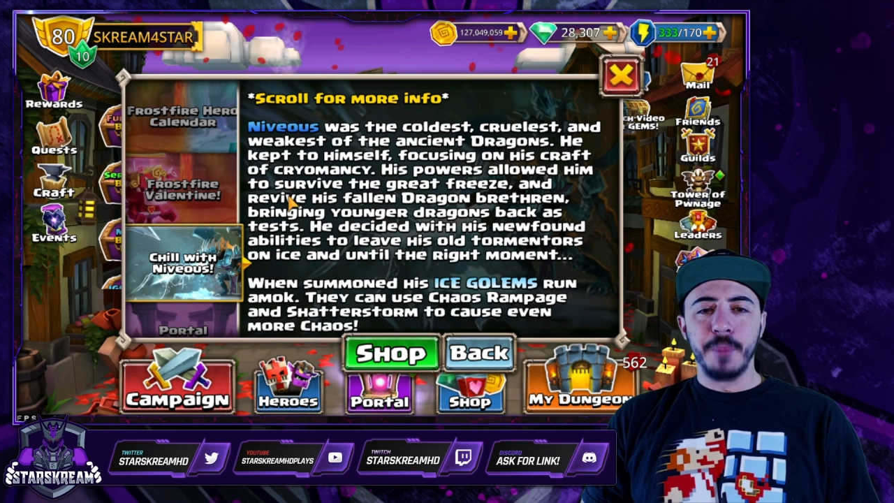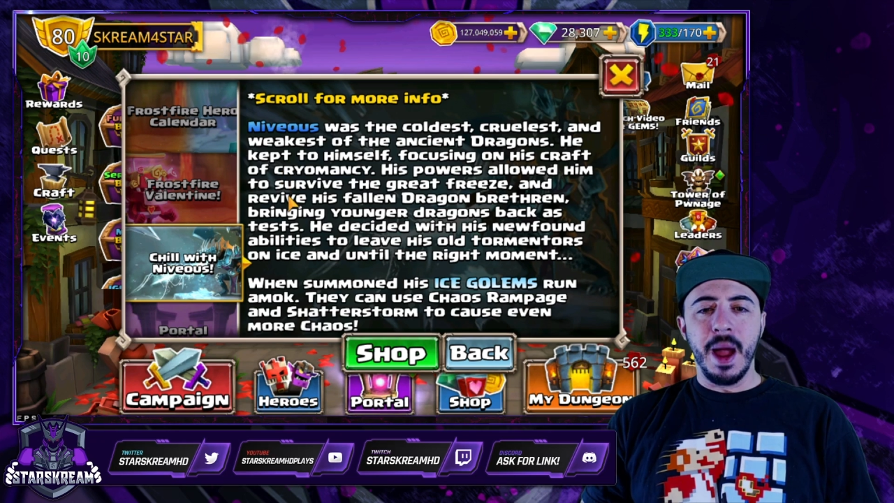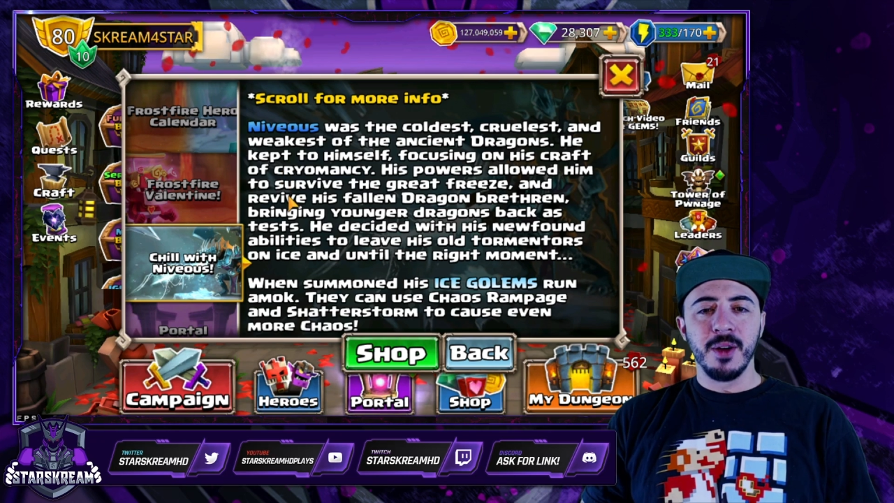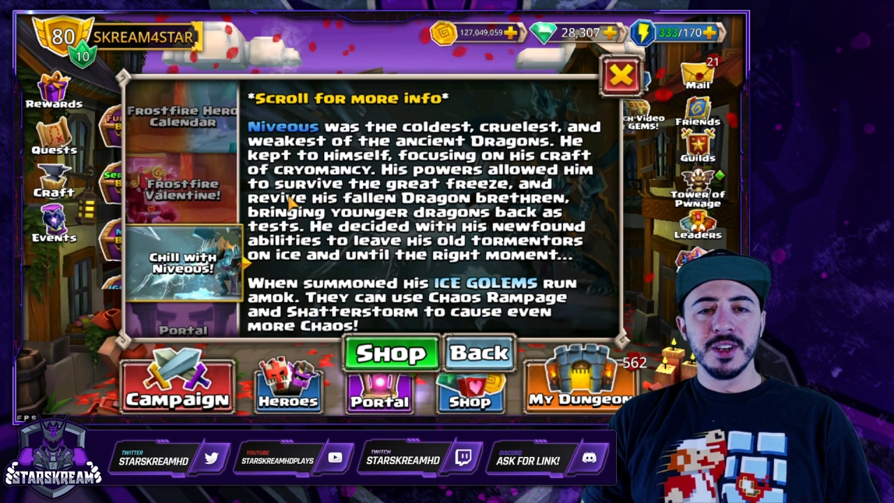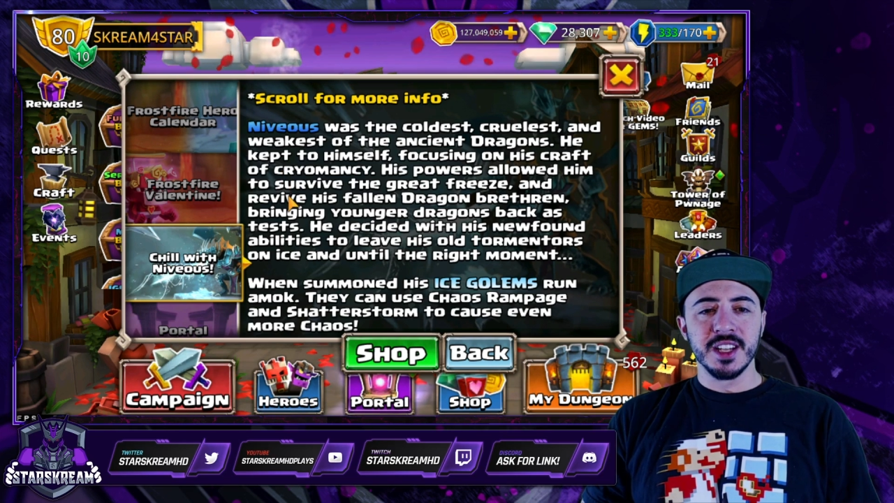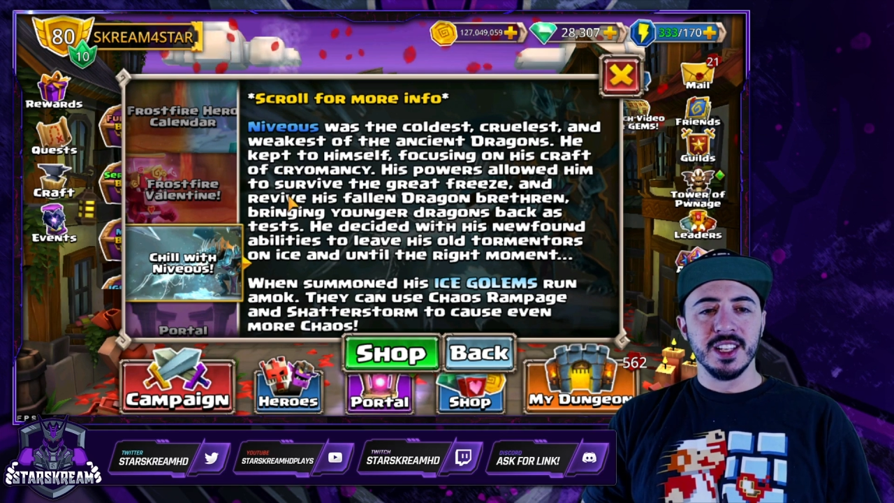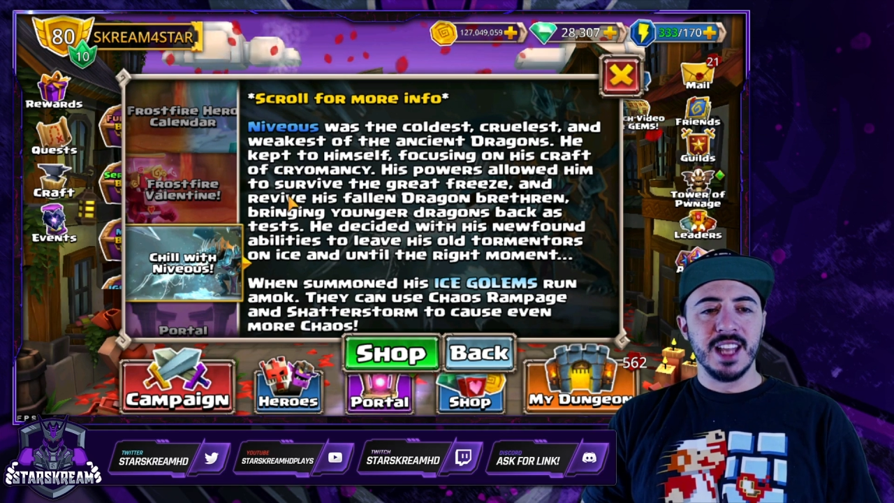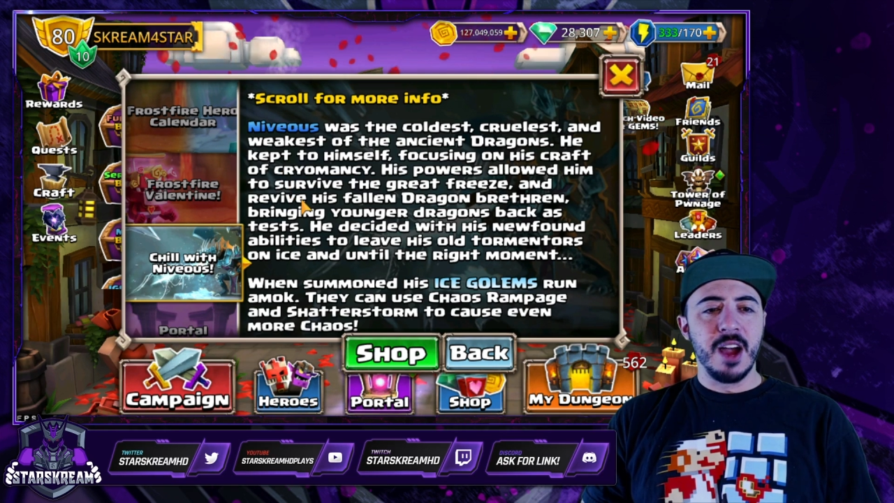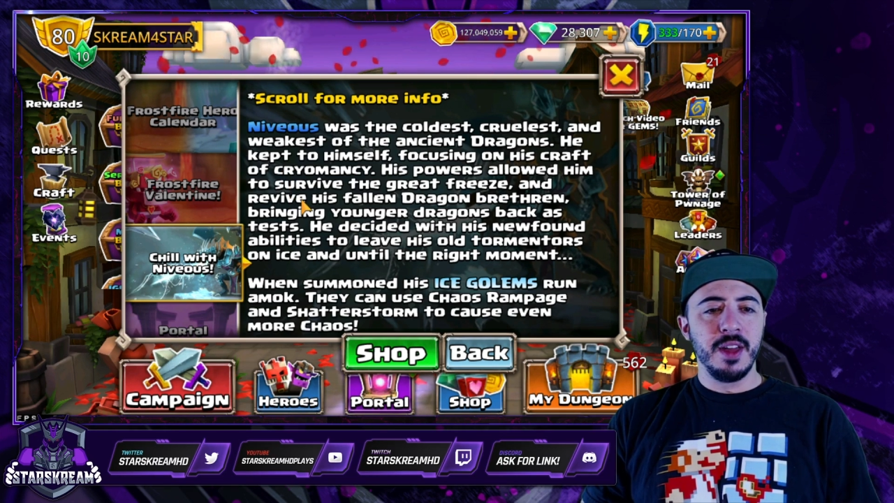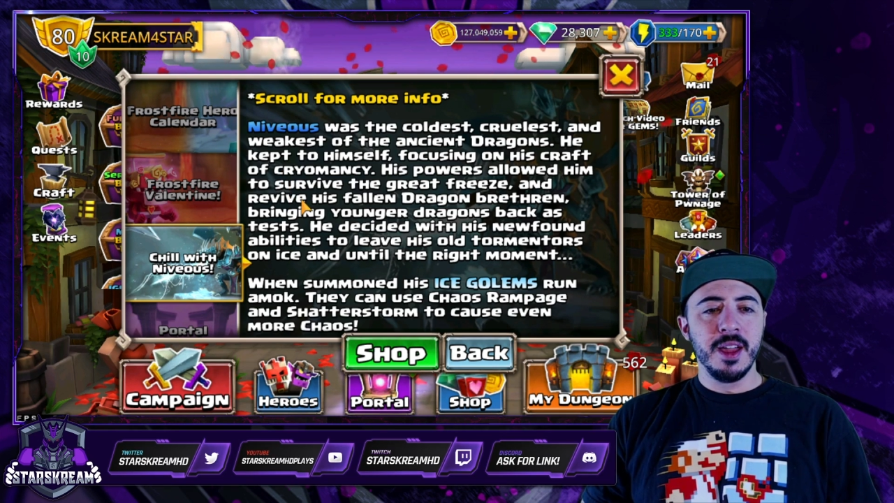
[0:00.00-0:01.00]
powers
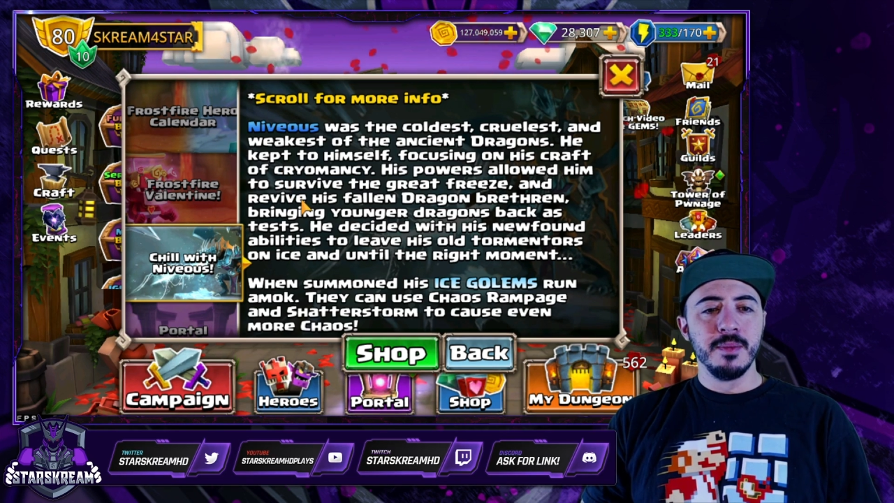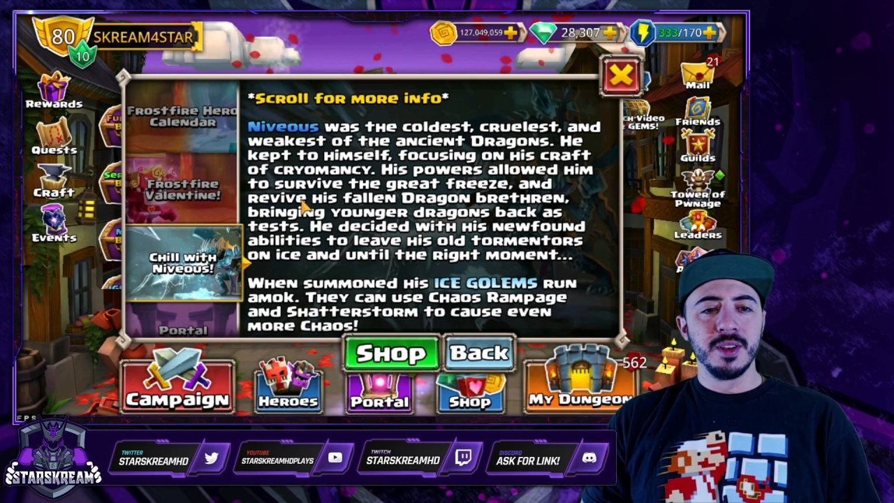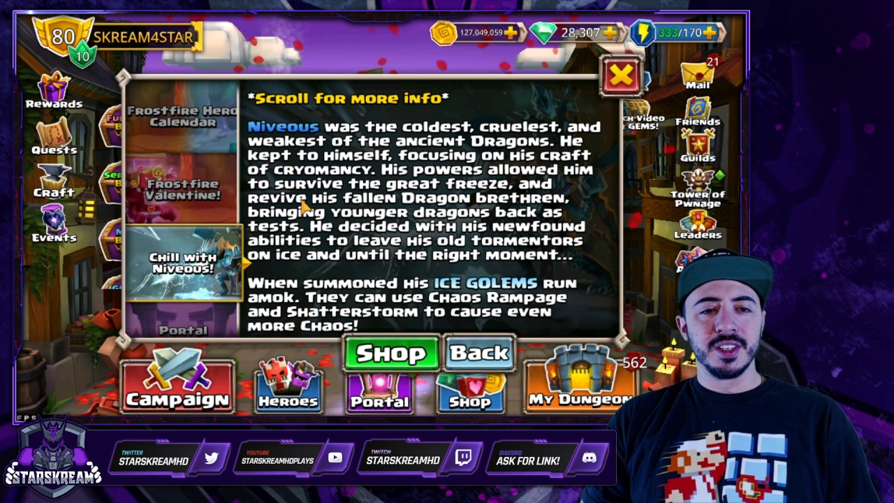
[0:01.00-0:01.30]
allowed him